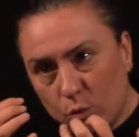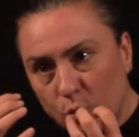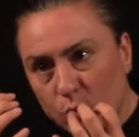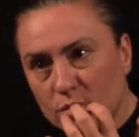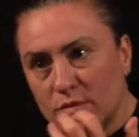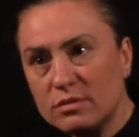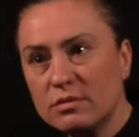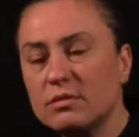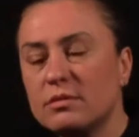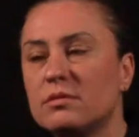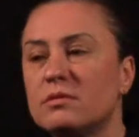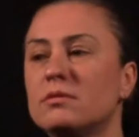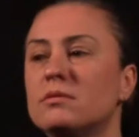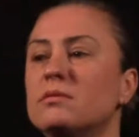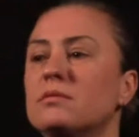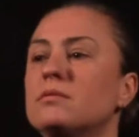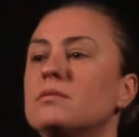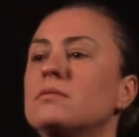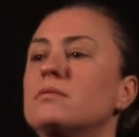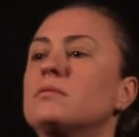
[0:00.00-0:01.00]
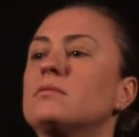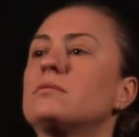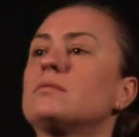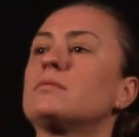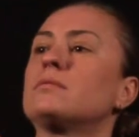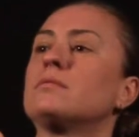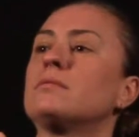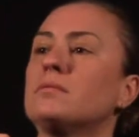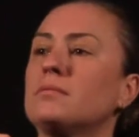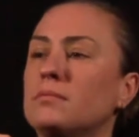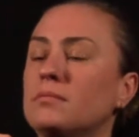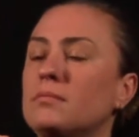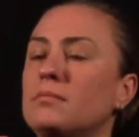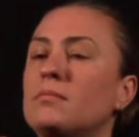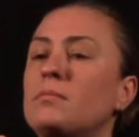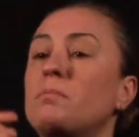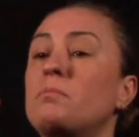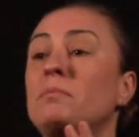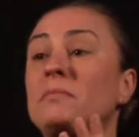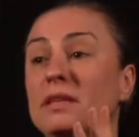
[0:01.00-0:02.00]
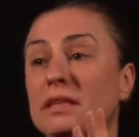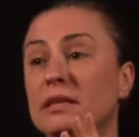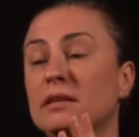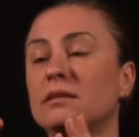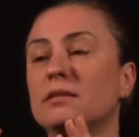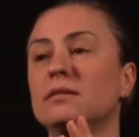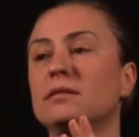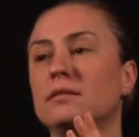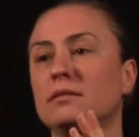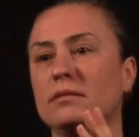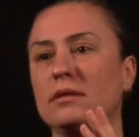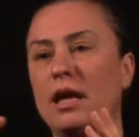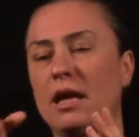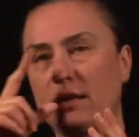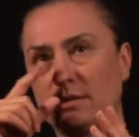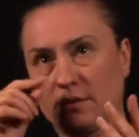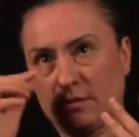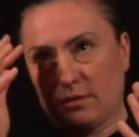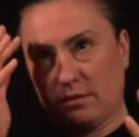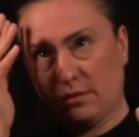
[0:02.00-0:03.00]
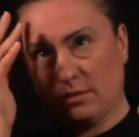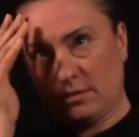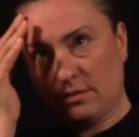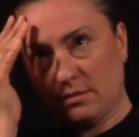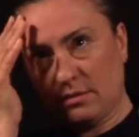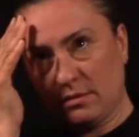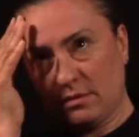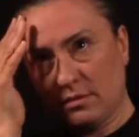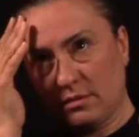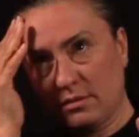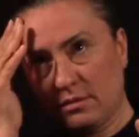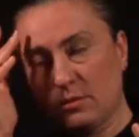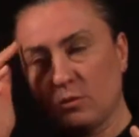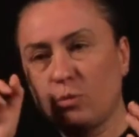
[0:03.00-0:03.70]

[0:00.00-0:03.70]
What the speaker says: What's the goal, the impact, who my audience is,